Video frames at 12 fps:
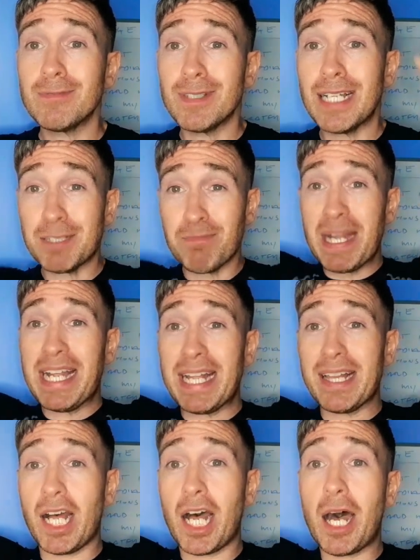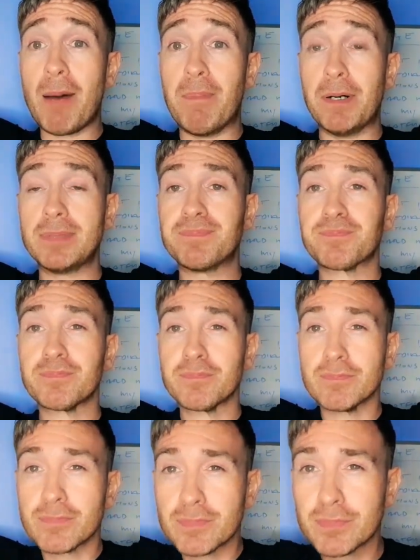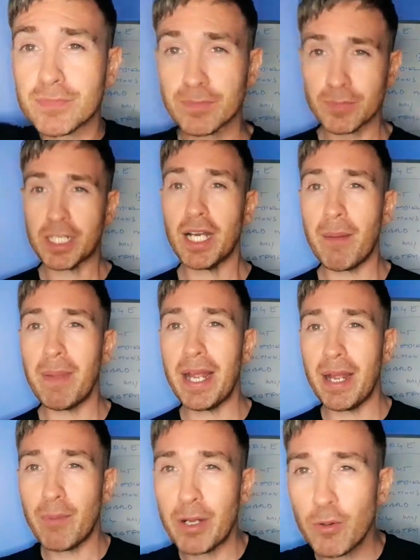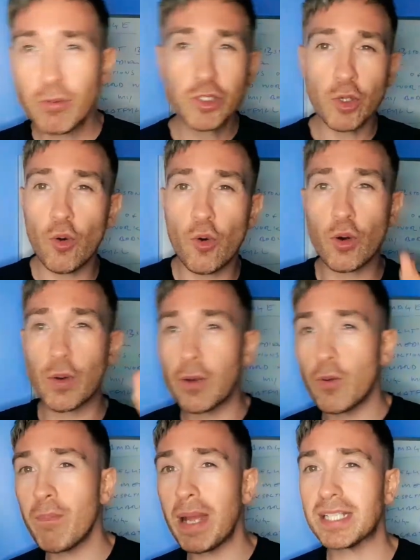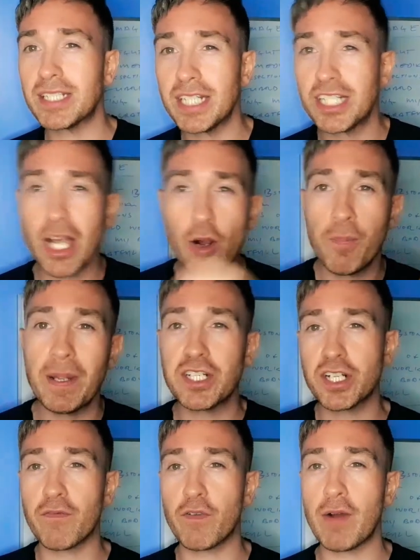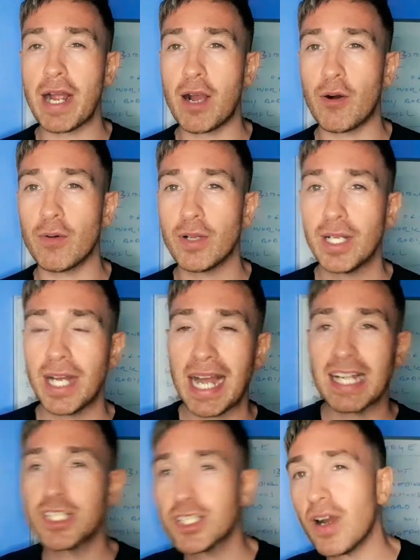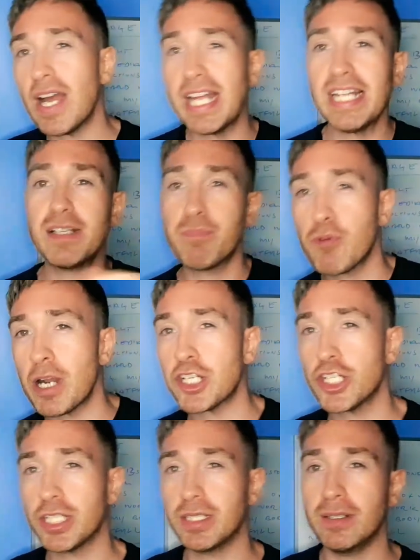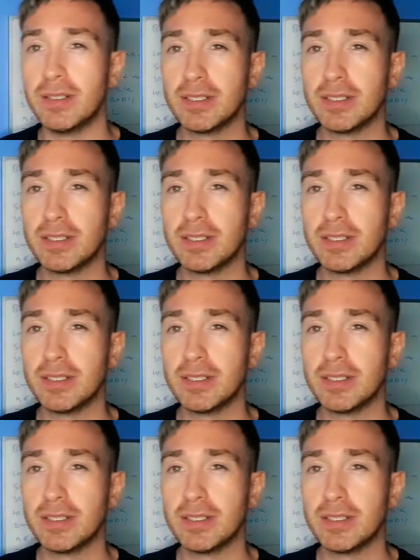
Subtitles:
the hub. We come here, we all talk, we all message, help each other out. Anxiety, depression,